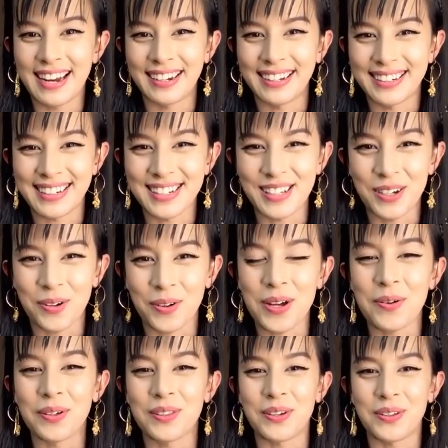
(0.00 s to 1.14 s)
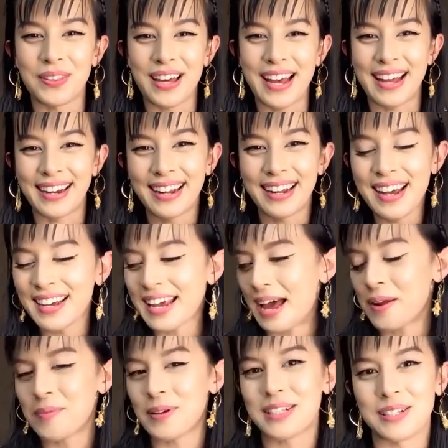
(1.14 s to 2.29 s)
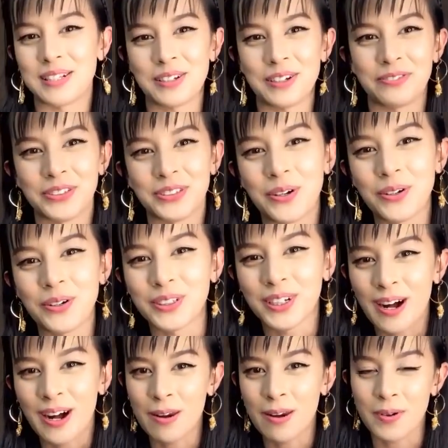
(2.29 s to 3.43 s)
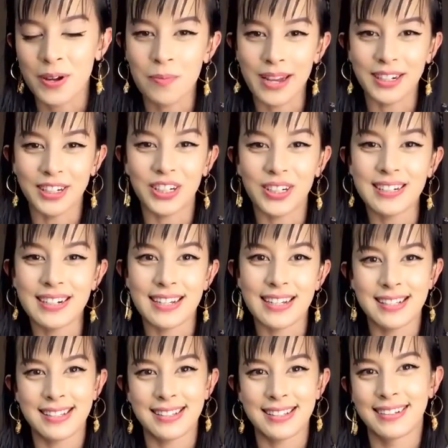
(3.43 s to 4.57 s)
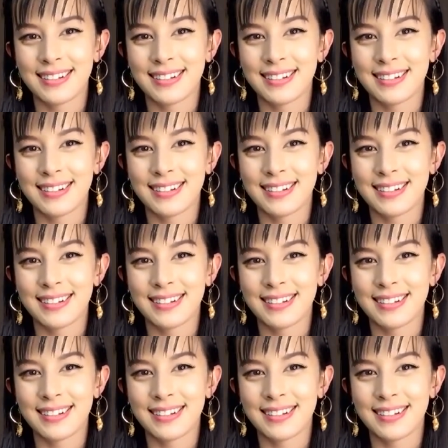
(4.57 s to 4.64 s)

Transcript: gonna disagree with you that cannabis is good for local economy. Oh my goodness.